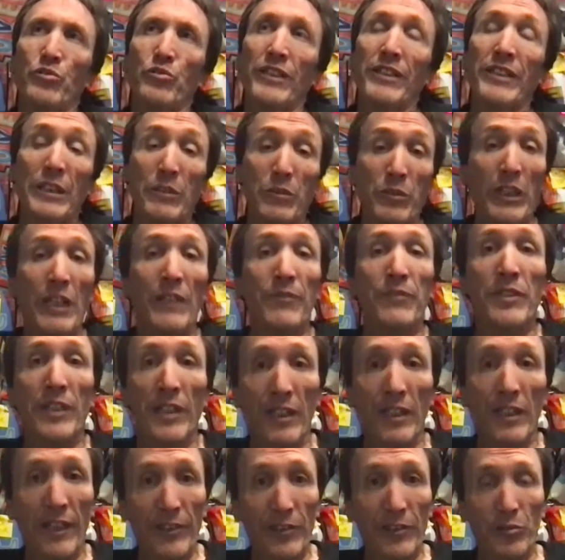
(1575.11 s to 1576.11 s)
I think we're gonna have 10
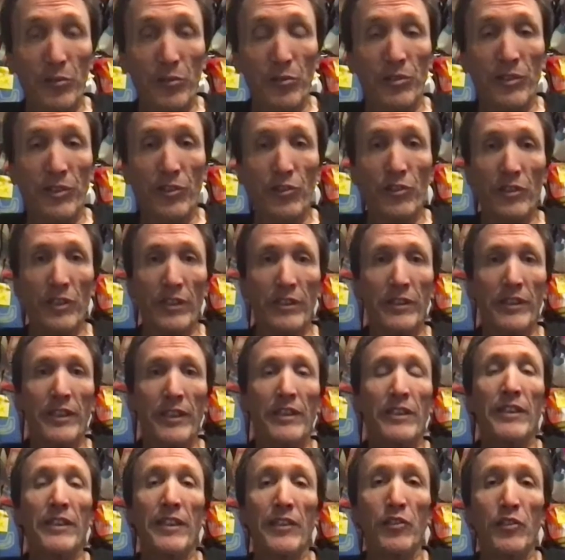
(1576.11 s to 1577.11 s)
high schools this year. I think
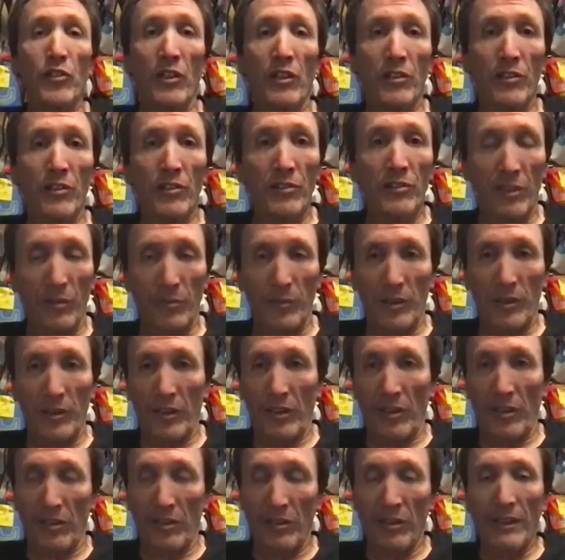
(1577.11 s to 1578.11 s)
Kiei Charter's coming
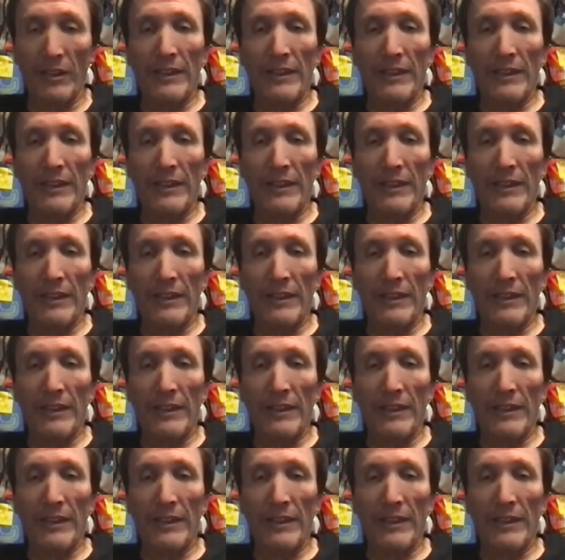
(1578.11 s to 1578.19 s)
on.